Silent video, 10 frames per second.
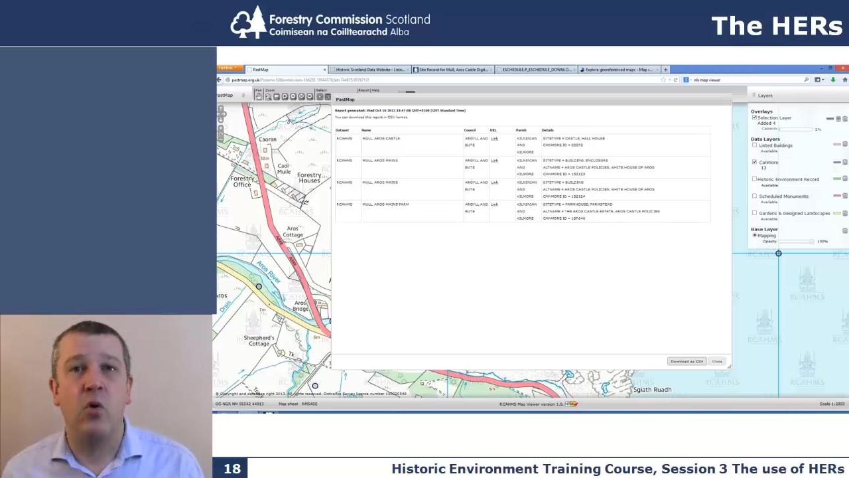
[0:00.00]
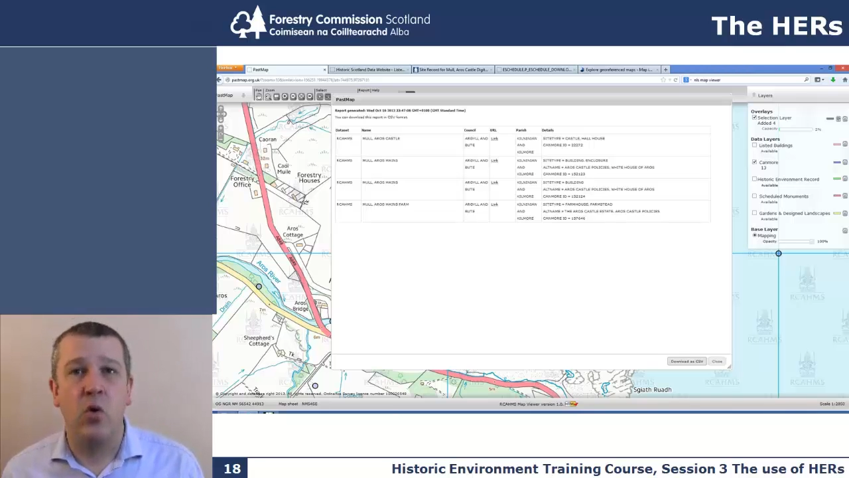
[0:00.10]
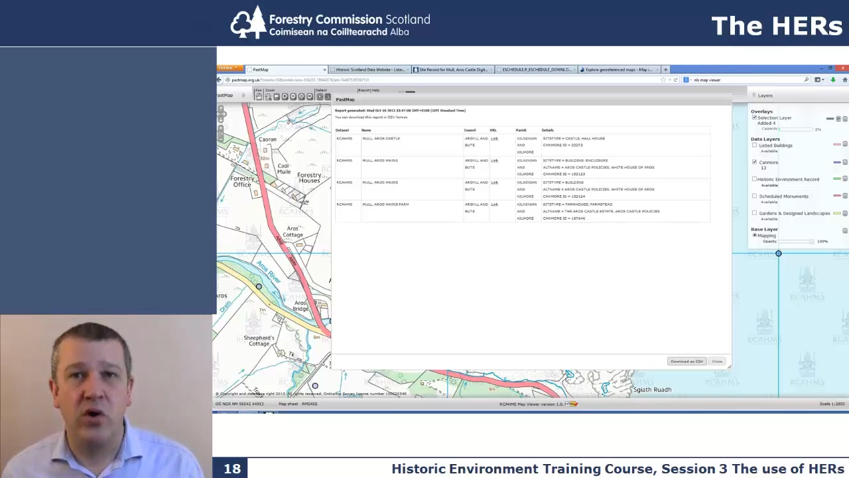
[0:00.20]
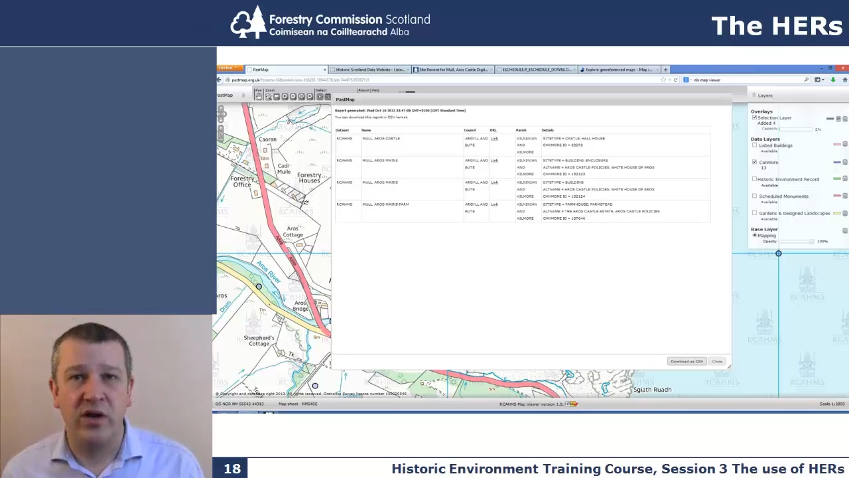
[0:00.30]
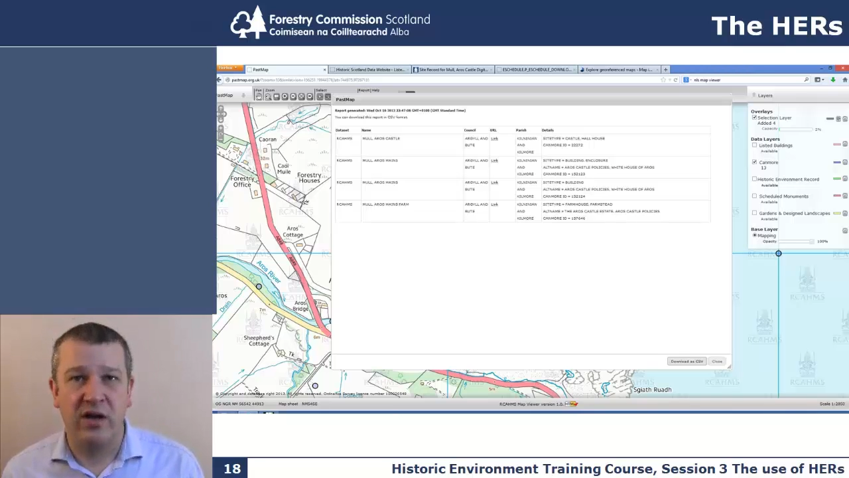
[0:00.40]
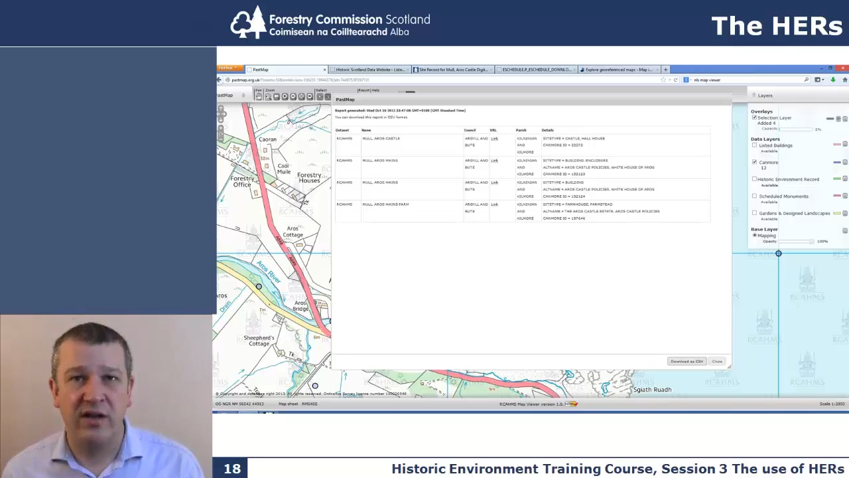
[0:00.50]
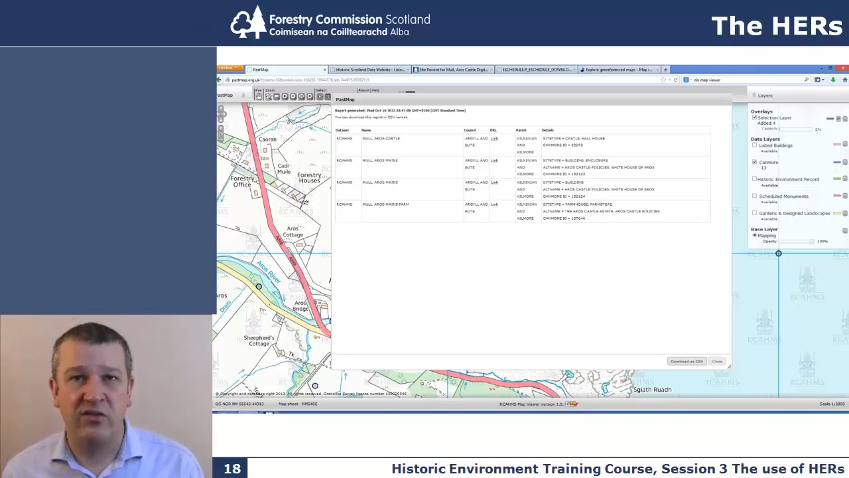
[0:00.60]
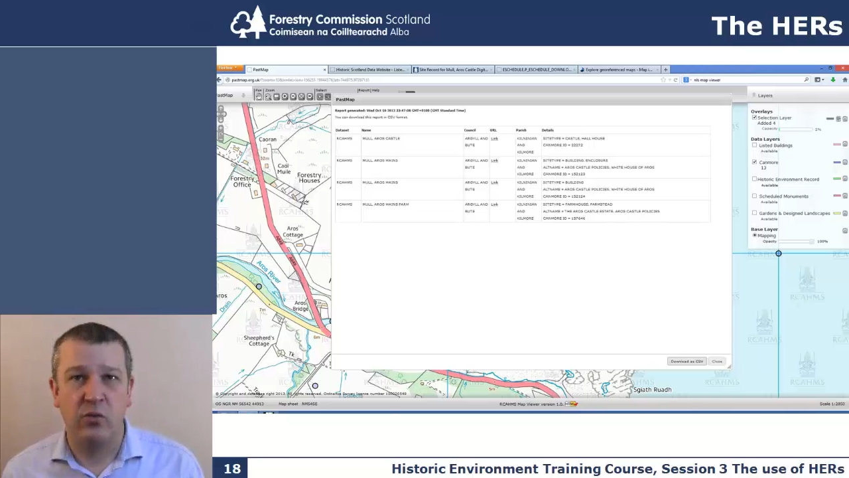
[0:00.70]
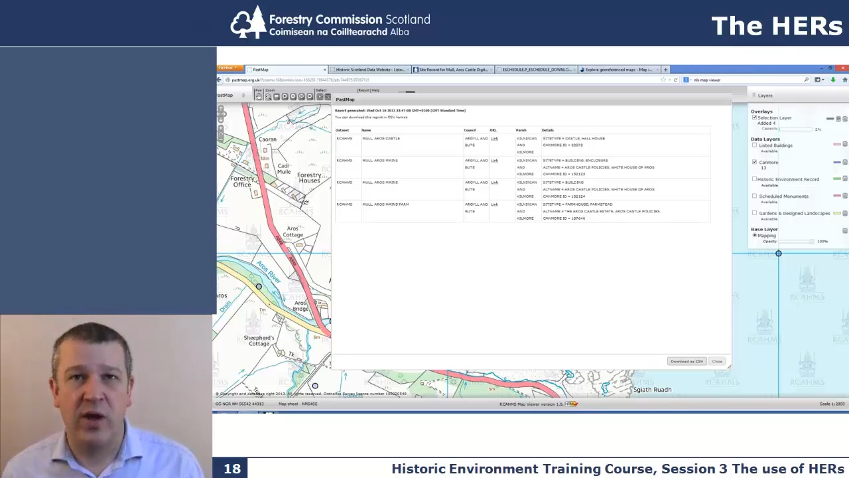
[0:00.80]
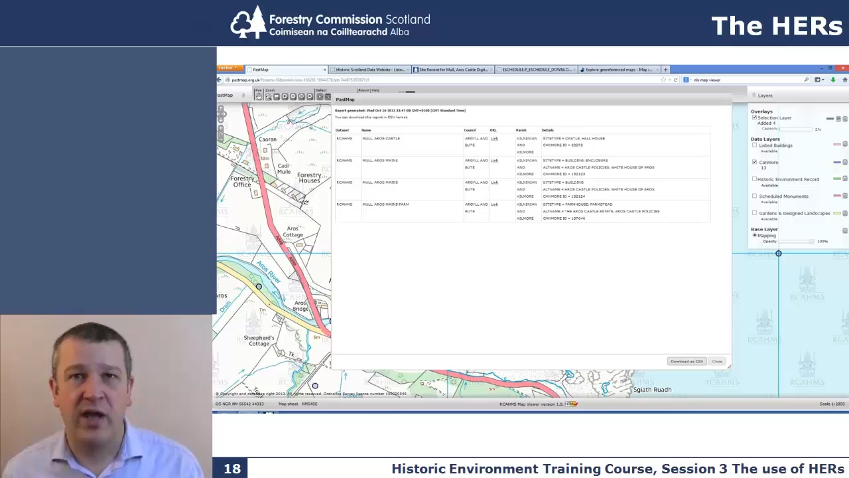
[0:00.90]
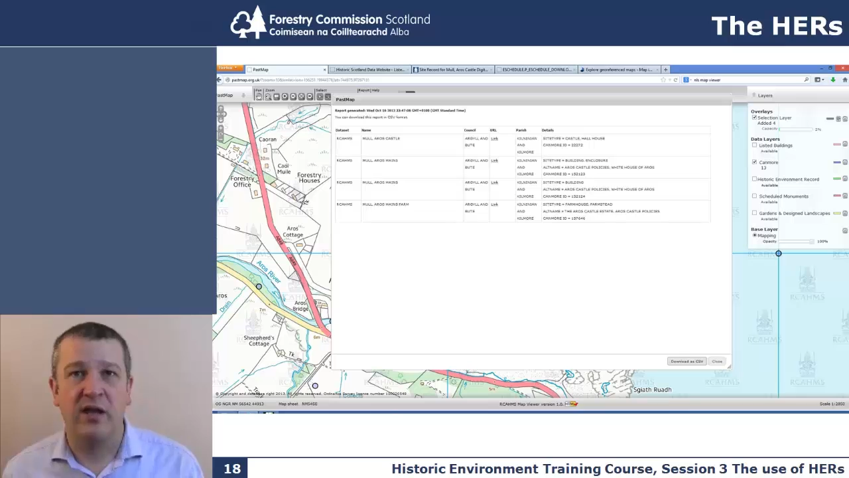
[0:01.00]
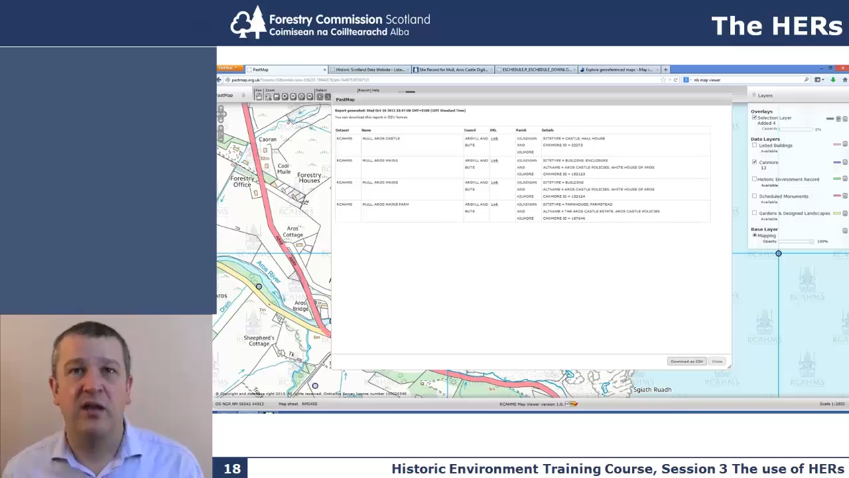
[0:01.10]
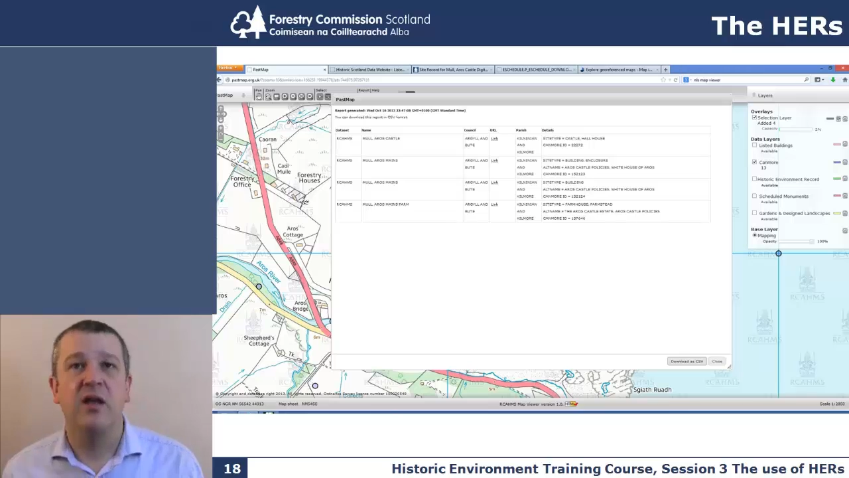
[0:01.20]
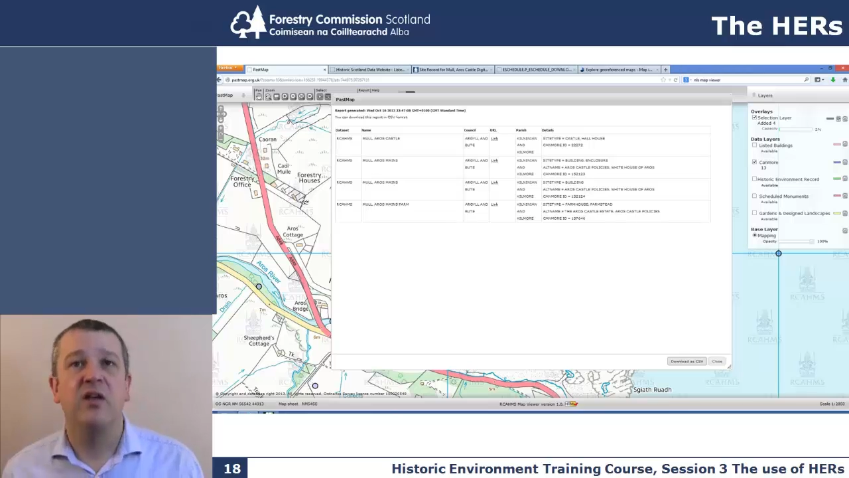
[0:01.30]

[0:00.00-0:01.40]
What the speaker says: organised way,